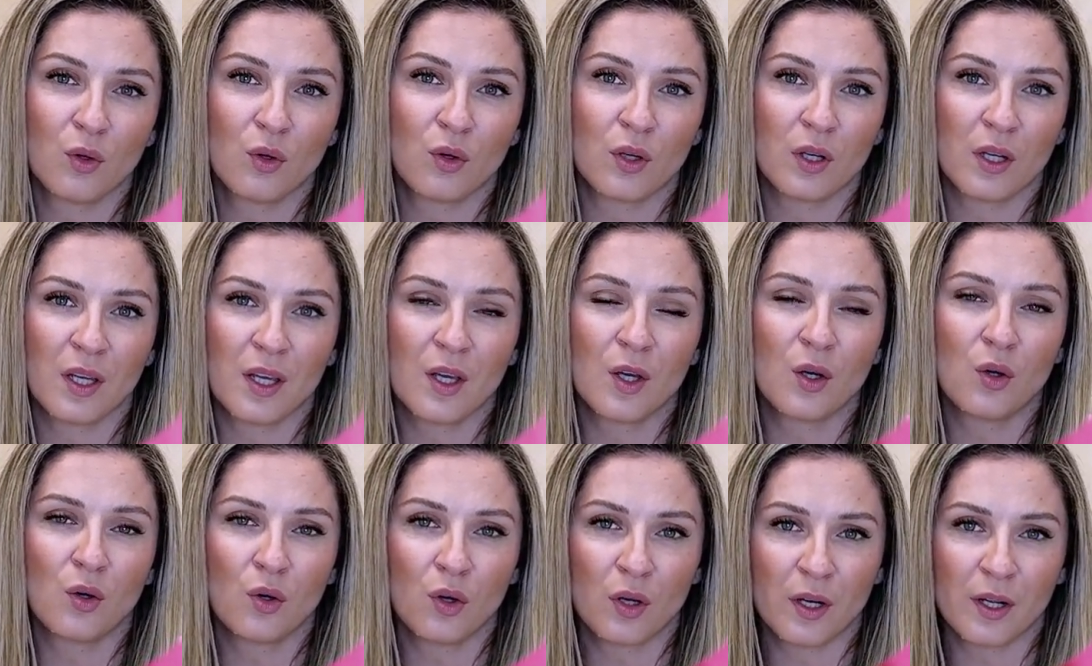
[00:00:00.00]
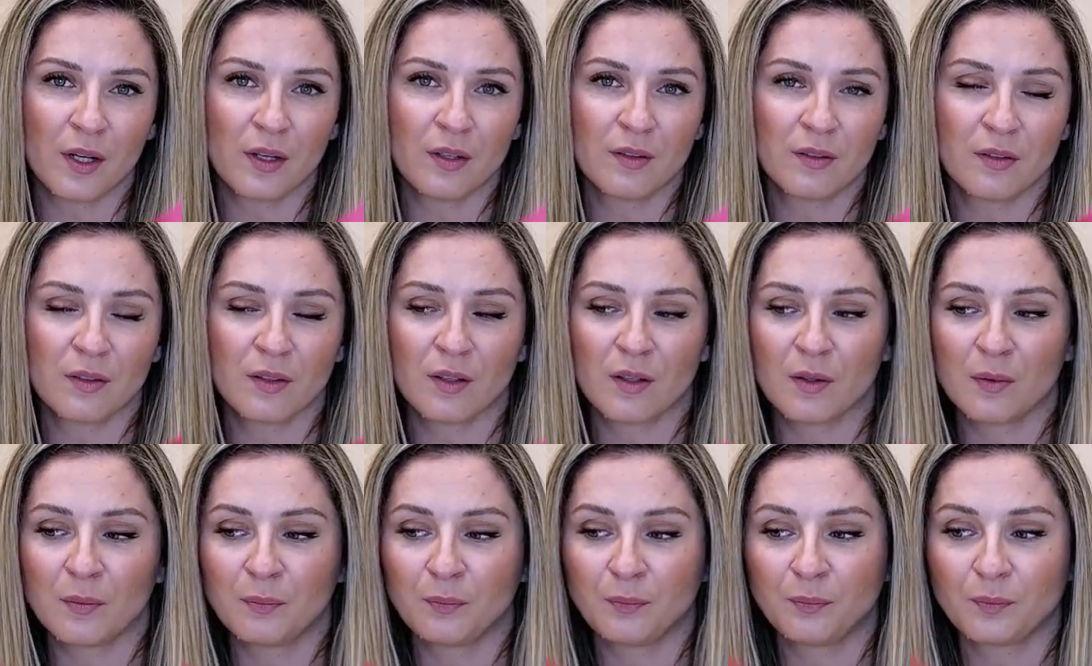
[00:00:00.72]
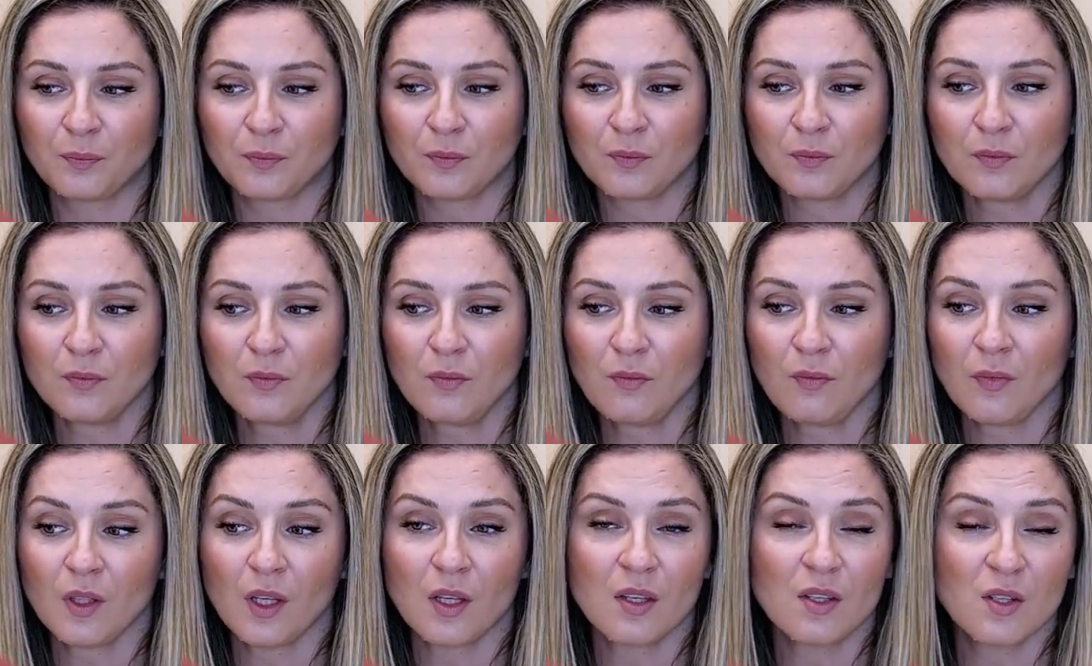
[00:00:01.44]
or incorrect
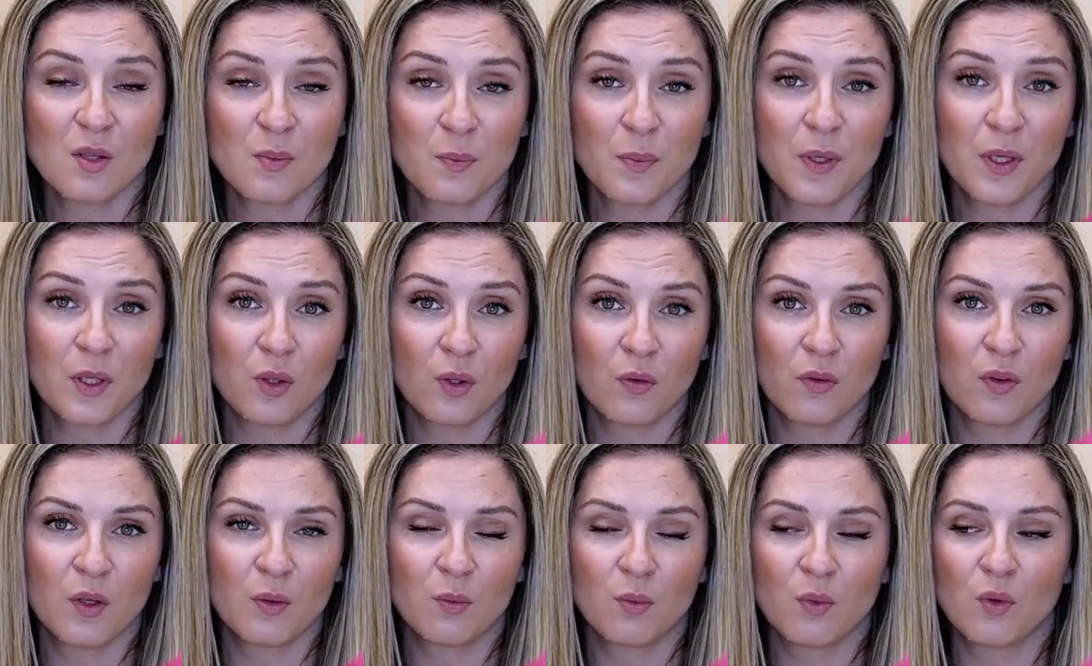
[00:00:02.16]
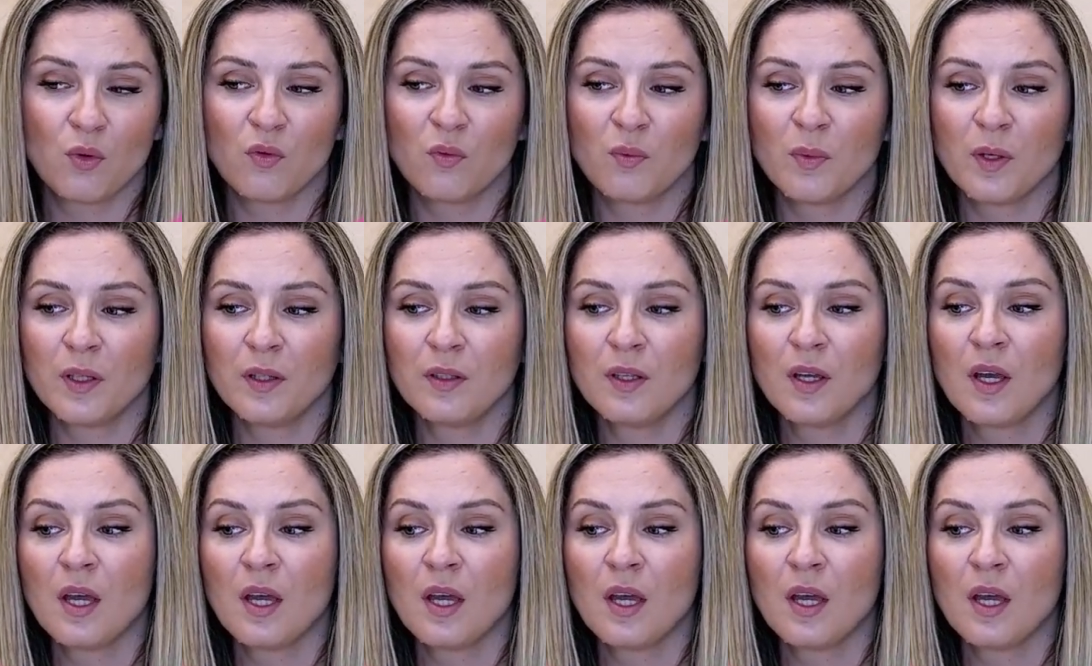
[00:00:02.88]
speed of the movement,